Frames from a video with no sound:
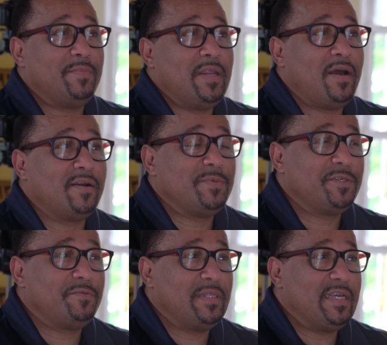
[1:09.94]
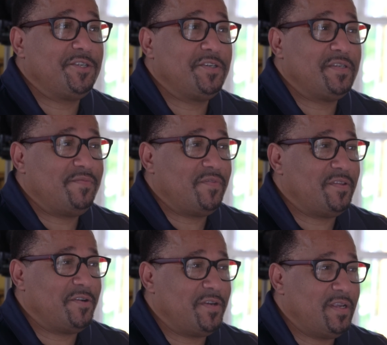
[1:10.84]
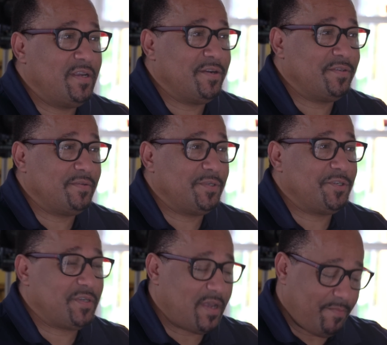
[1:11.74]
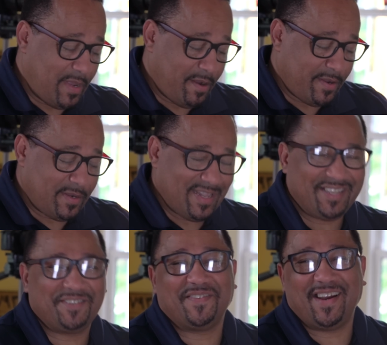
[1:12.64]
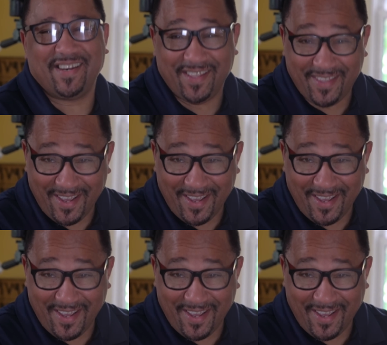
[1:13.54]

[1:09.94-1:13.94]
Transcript: a monogamous relationship for 30 years. We just got married last Friday.